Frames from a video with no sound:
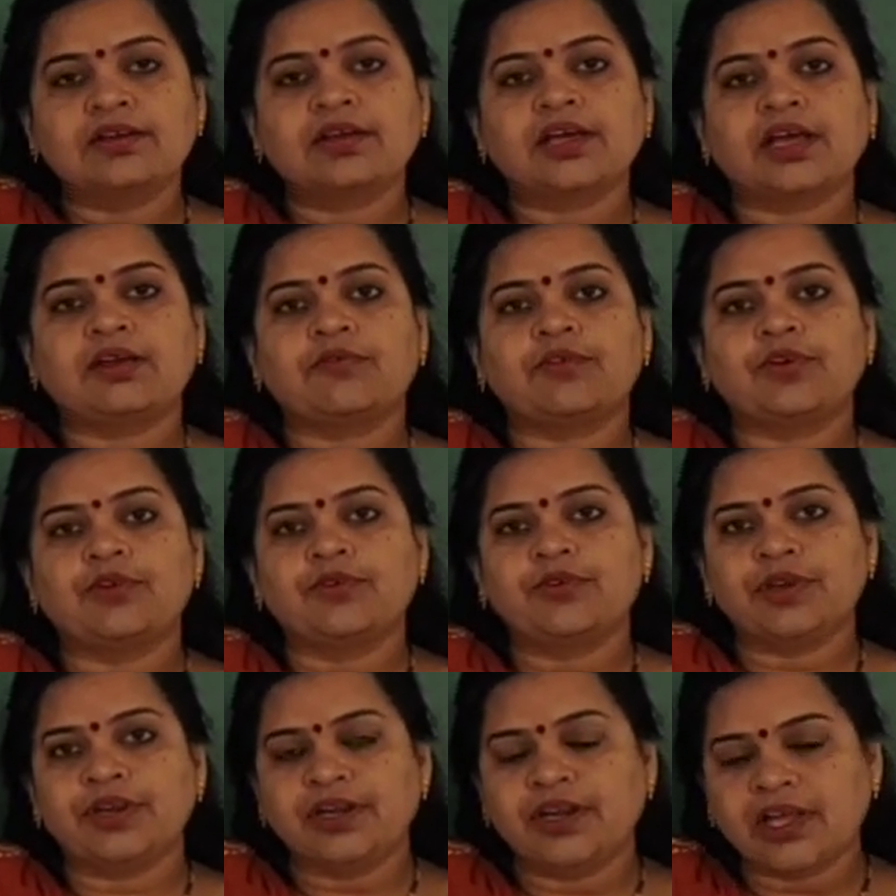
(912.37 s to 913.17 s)
I want to
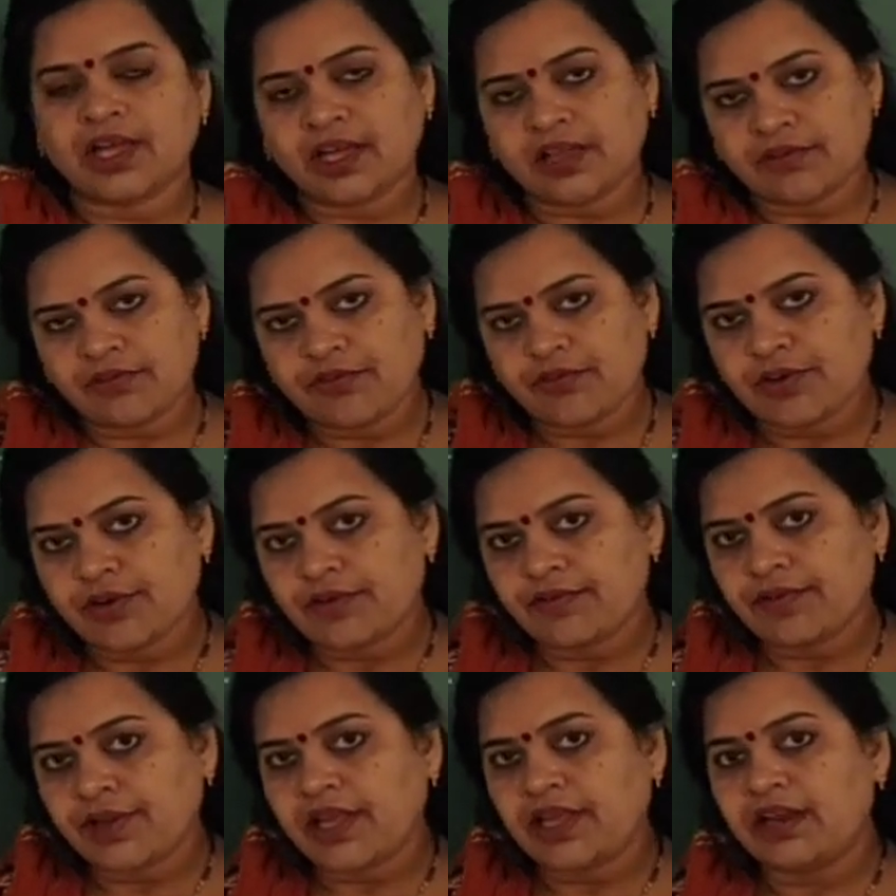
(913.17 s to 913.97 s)
retire for a
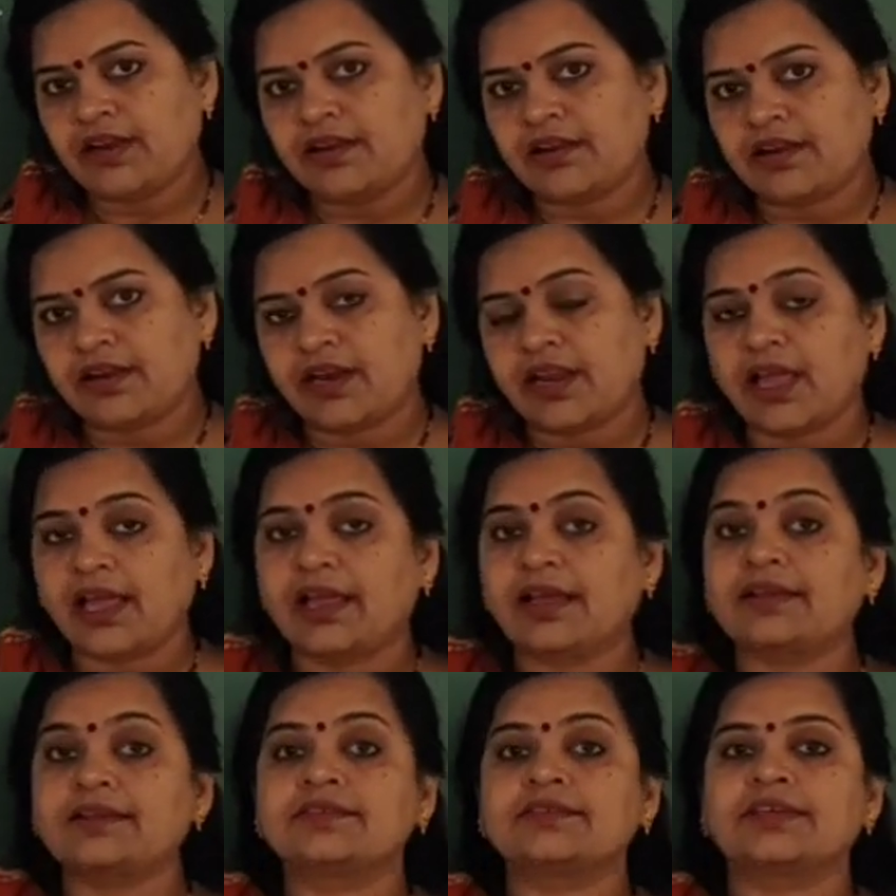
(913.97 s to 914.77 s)
while,
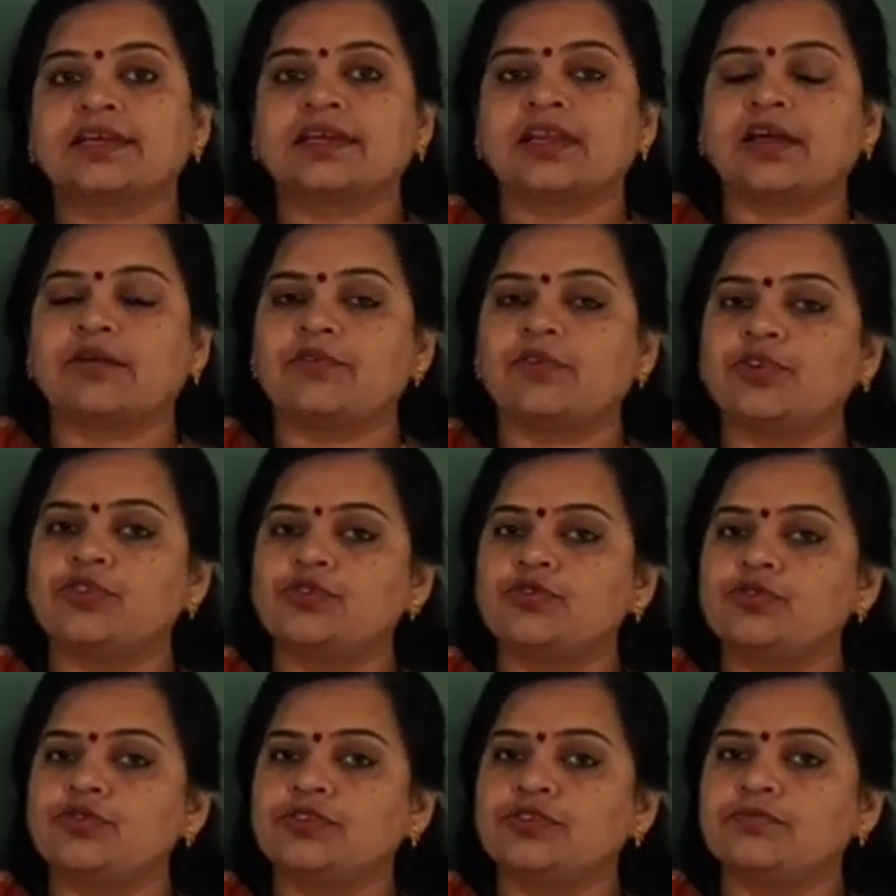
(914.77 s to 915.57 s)
relax, and I want
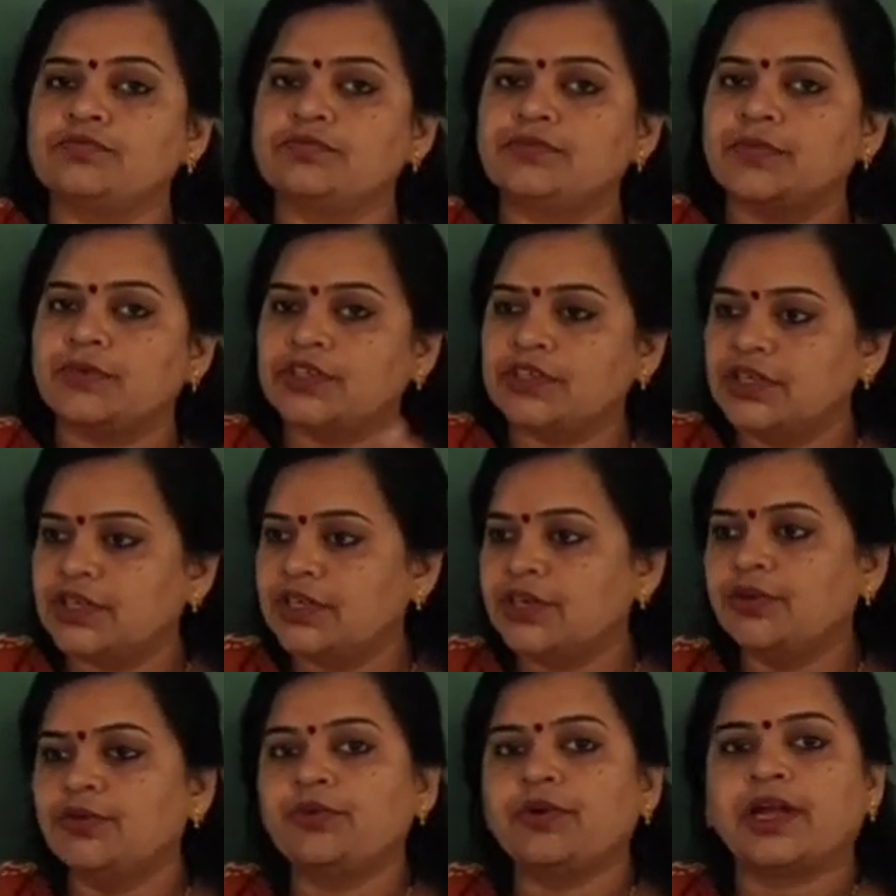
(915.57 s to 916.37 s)
to murder
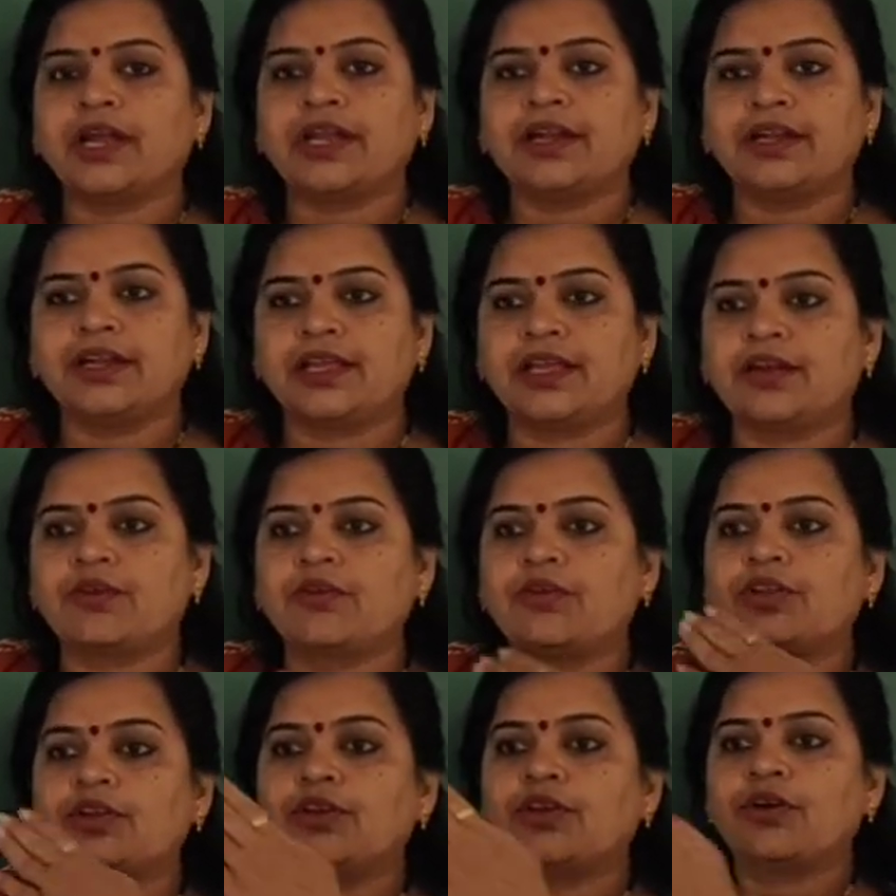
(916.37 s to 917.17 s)
you and take
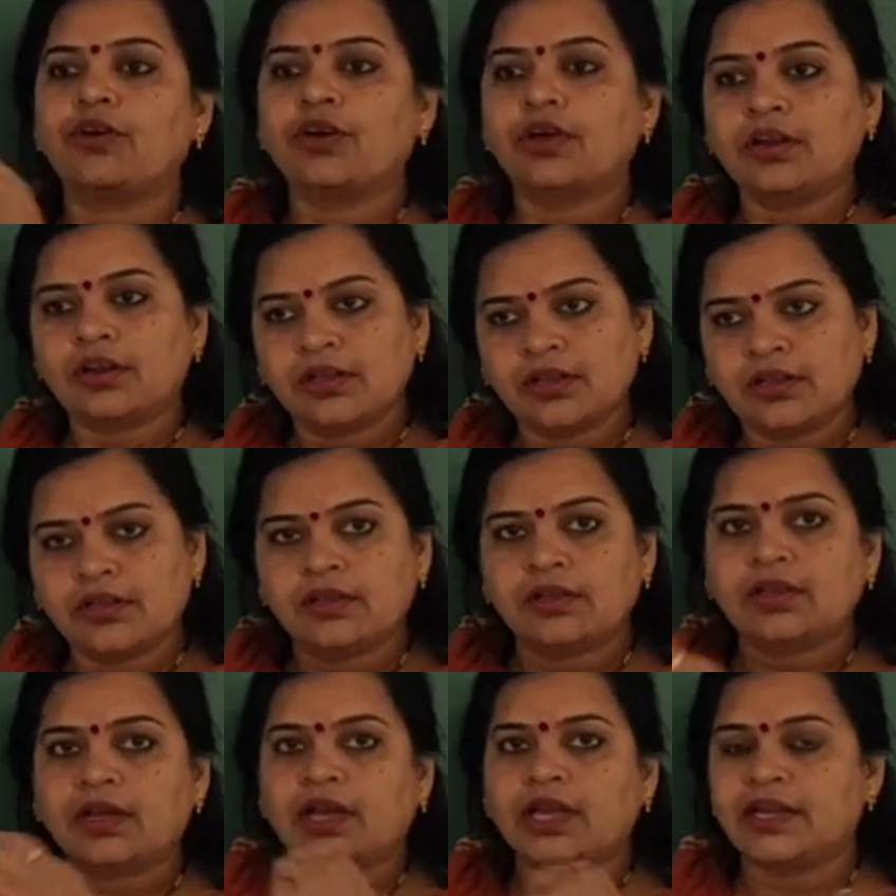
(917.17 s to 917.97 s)
on your
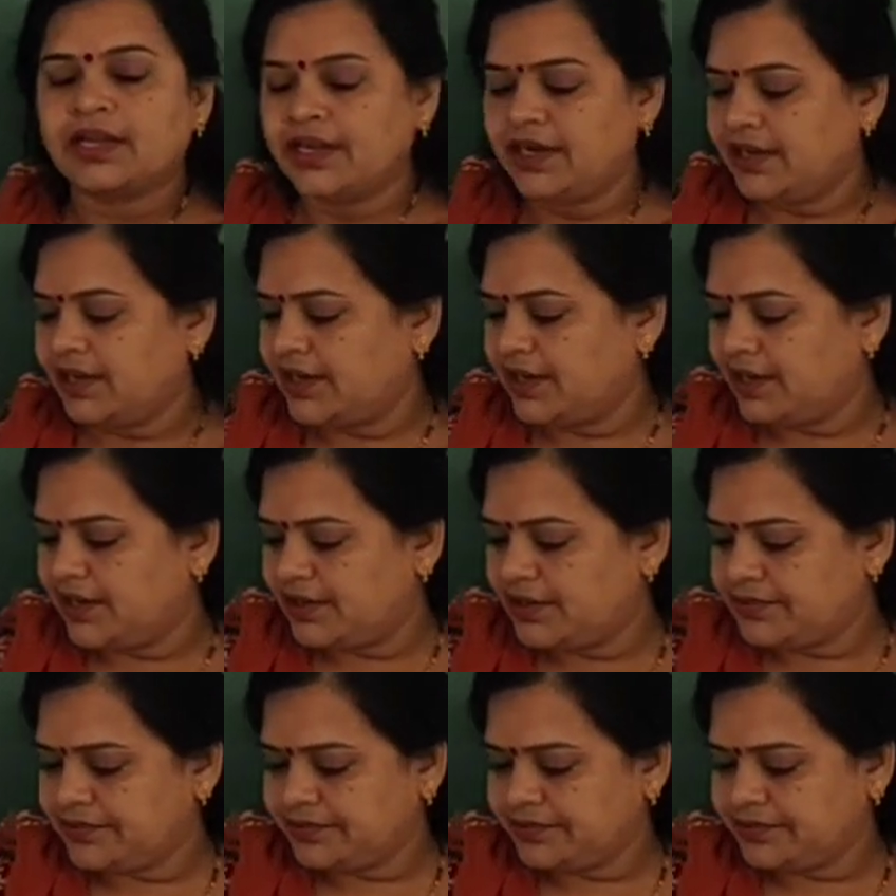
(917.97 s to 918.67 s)
identity.